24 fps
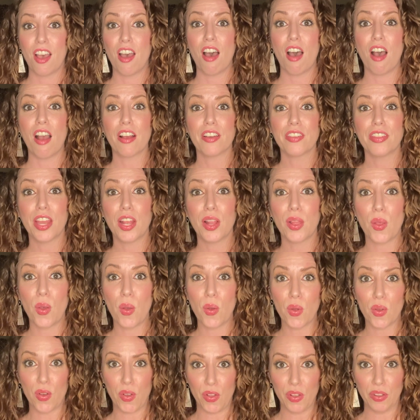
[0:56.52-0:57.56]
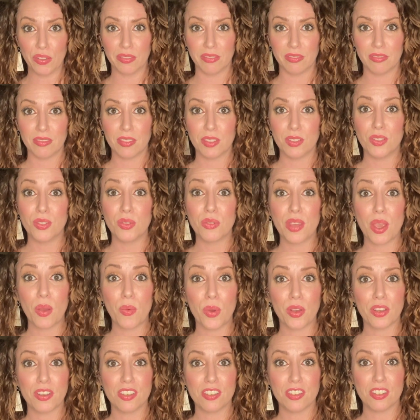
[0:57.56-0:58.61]
Are they local? Do they
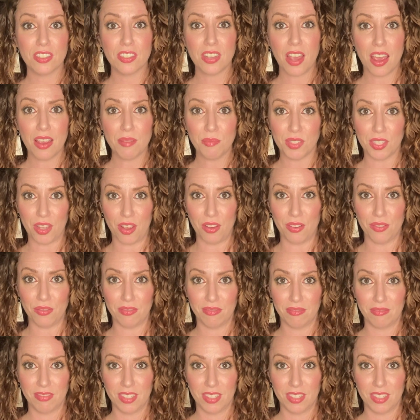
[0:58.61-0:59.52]
work in your time zone?